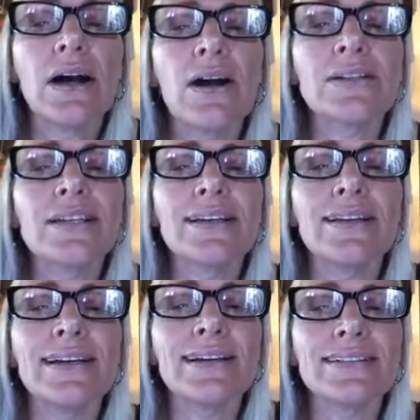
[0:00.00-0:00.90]
Art the
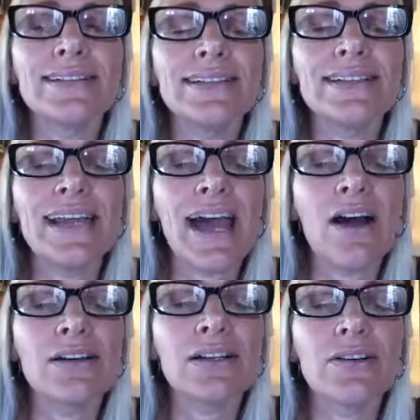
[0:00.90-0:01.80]
Clown. Yeah,
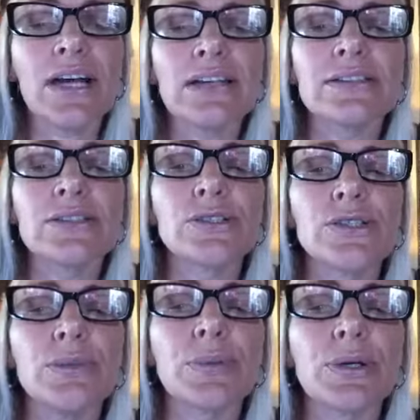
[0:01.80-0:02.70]
Art the Clown's
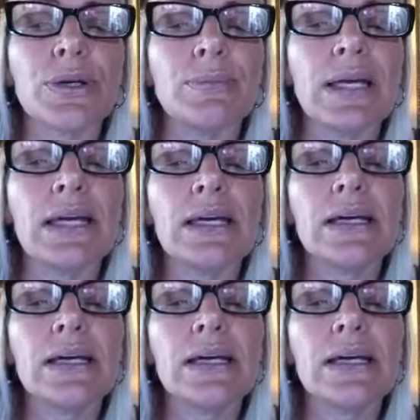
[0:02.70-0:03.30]
super creepy.